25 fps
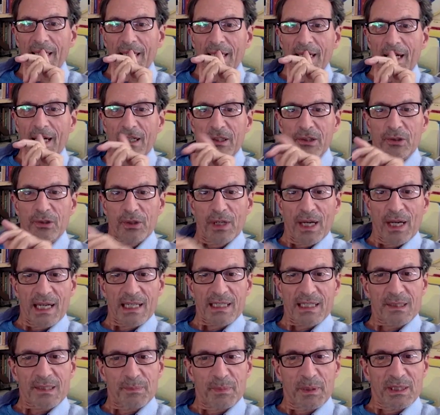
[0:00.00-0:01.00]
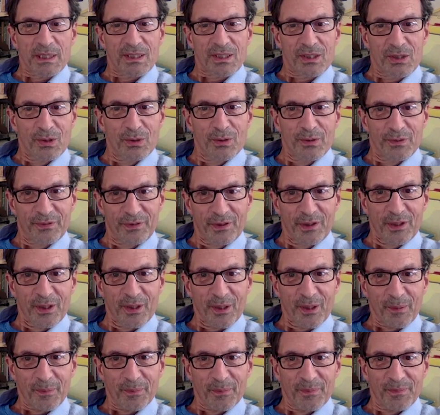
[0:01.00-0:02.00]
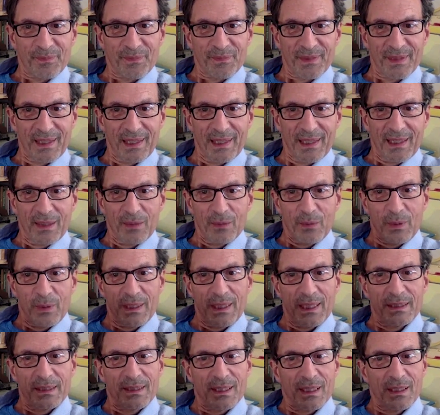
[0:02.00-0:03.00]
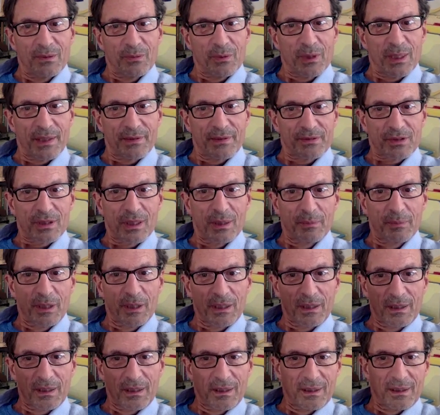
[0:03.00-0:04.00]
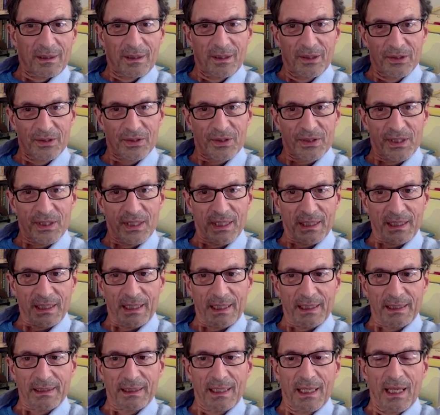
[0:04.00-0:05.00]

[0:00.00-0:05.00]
Our grasp is too firm. We don't we have trouble loosening it.